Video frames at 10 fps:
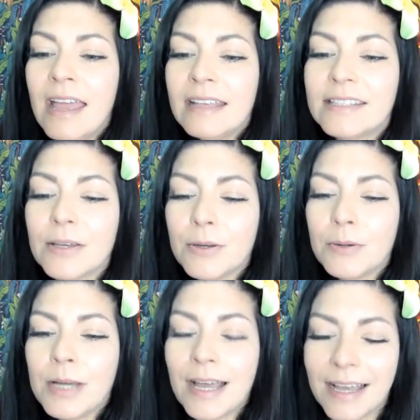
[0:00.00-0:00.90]

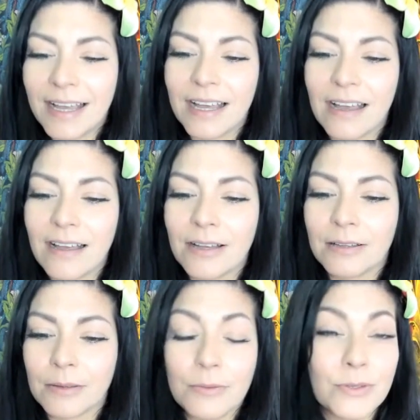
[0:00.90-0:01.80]
So
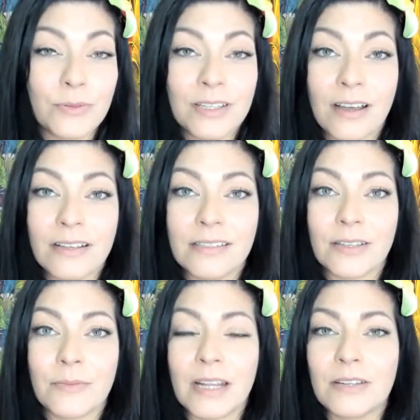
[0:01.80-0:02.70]
uh, it was really
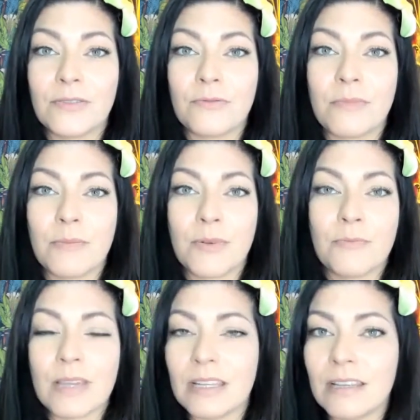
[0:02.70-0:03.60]
awesome. And I just remember
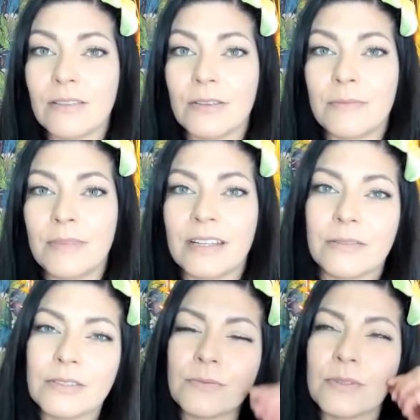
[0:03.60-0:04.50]
meeting them, and I
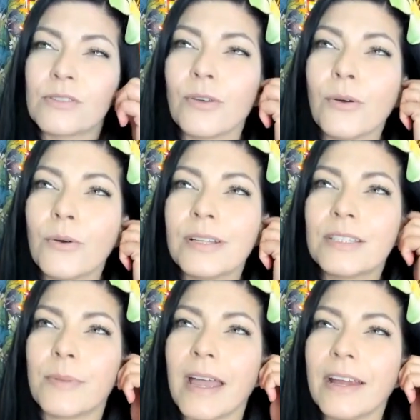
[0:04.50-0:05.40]
just was so
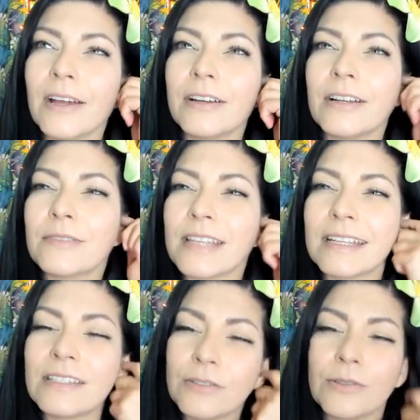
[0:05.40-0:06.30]
inspired. And I was
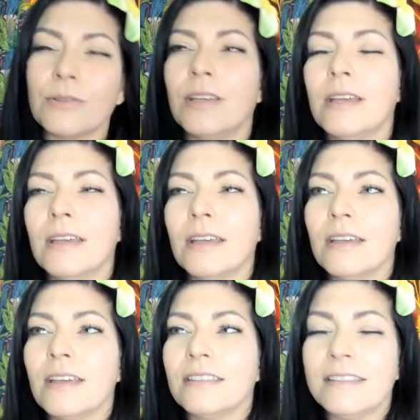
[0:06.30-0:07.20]
like, dude,
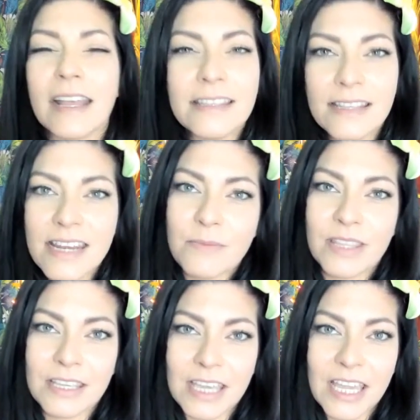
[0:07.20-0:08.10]
that's the name of
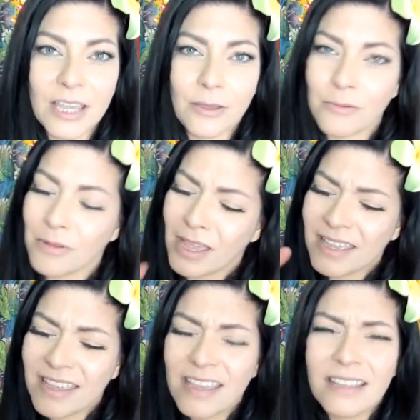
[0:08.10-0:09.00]
the game.
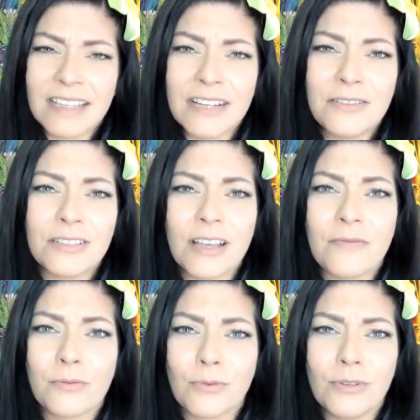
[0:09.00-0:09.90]
Land yourself
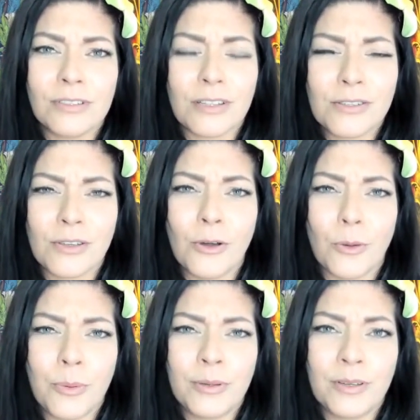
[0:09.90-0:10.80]
a roll on soap.